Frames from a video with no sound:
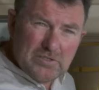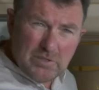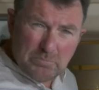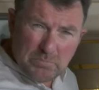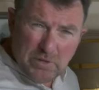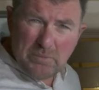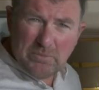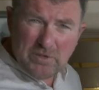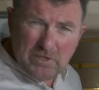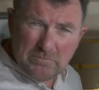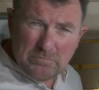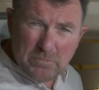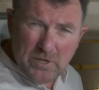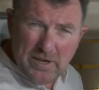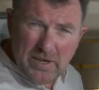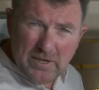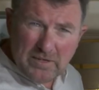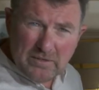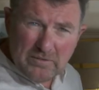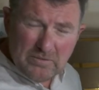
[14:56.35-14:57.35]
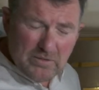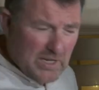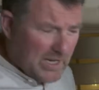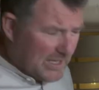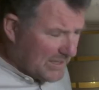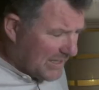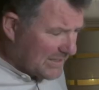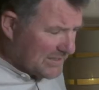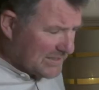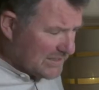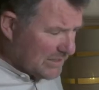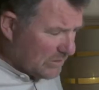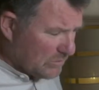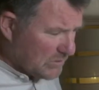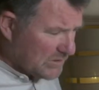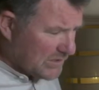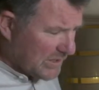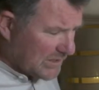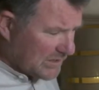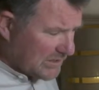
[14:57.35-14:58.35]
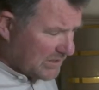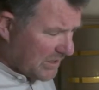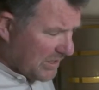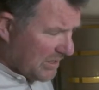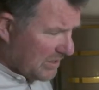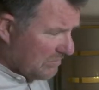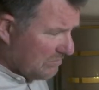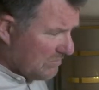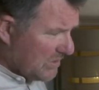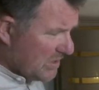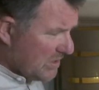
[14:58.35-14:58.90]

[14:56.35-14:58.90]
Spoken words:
the primitive brain, and that slows things down.